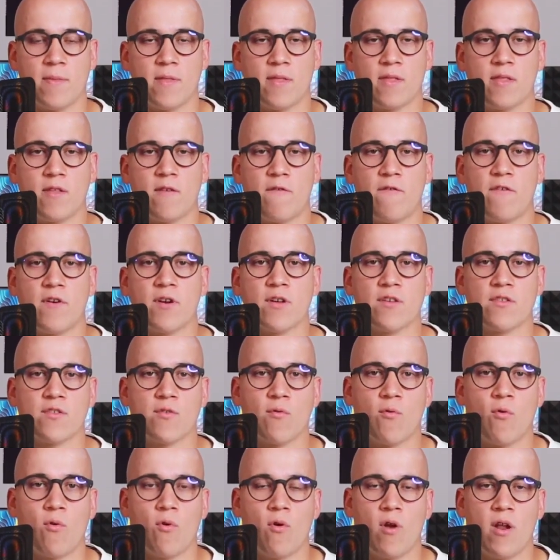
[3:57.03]
The first
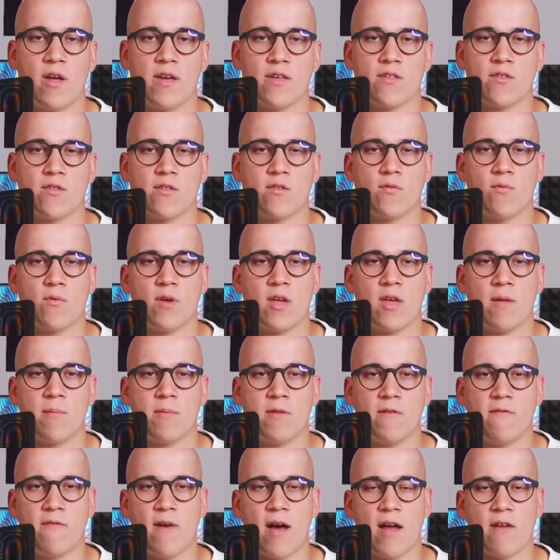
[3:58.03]
rule is to keep
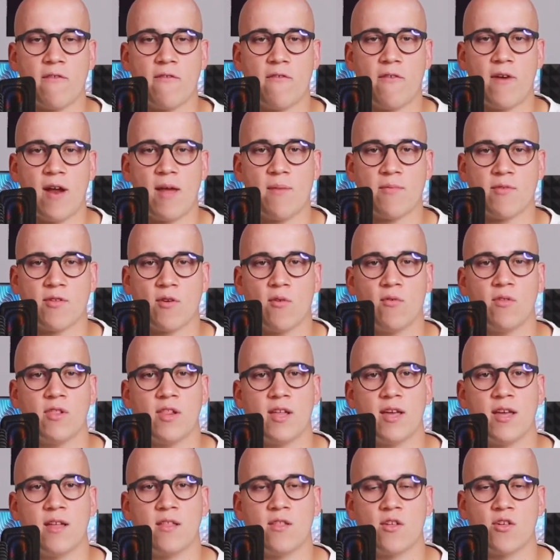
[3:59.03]
the wireframes
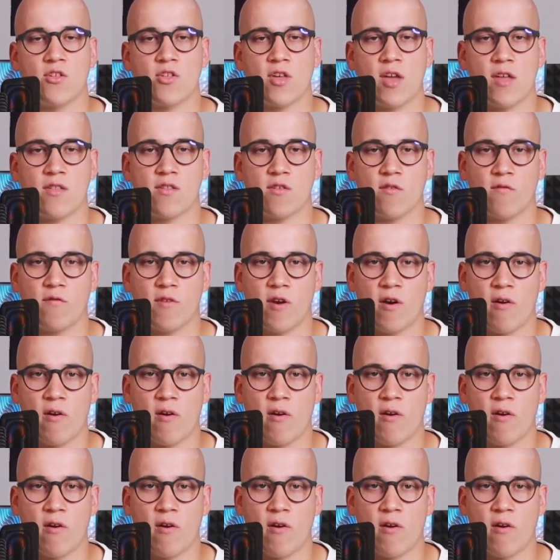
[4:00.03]
only in the shades of